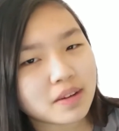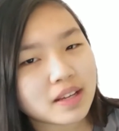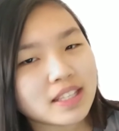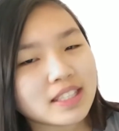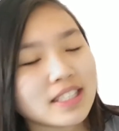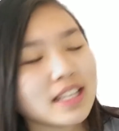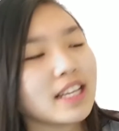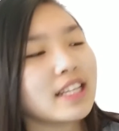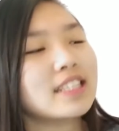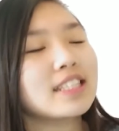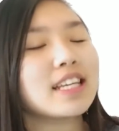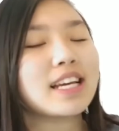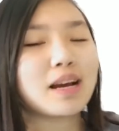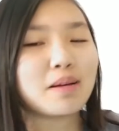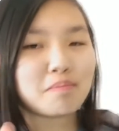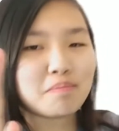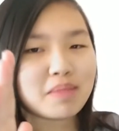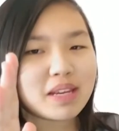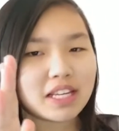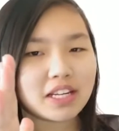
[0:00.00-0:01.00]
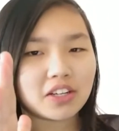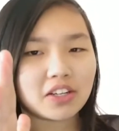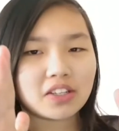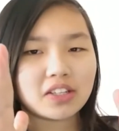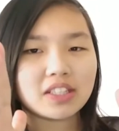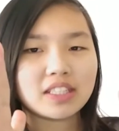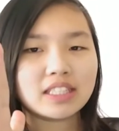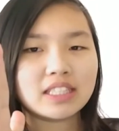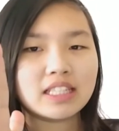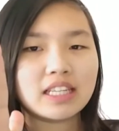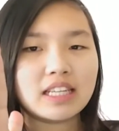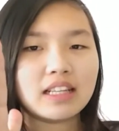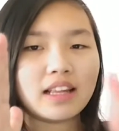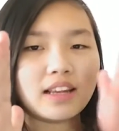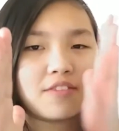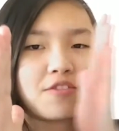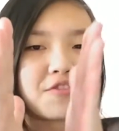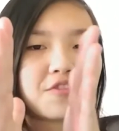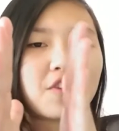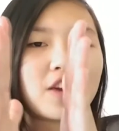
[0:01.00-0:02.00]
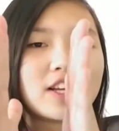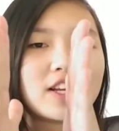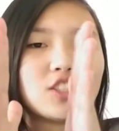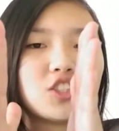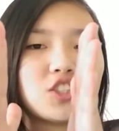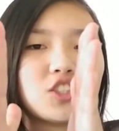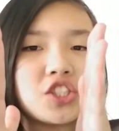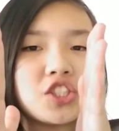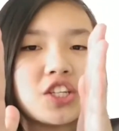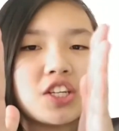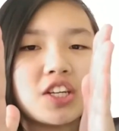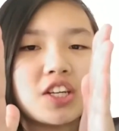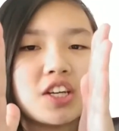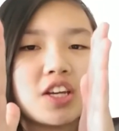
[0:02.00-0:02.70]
it's like a meter. See, like French,